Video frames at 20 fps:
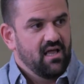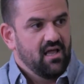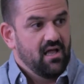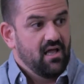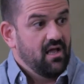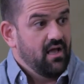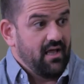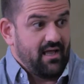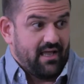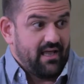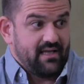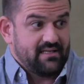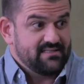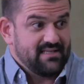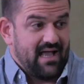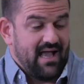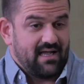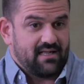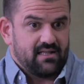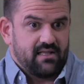
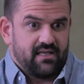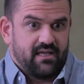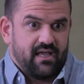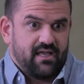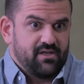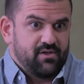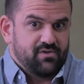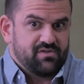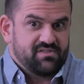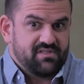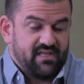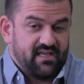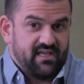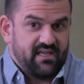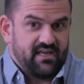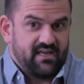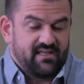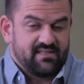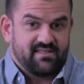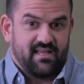Exactly, and you see
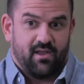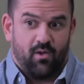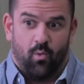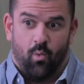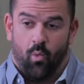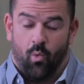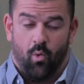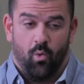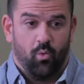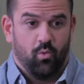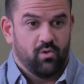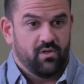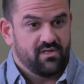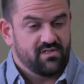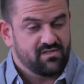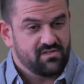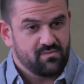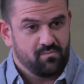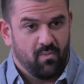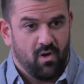it, it's like, holy
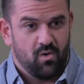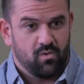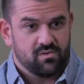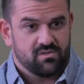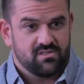smokes.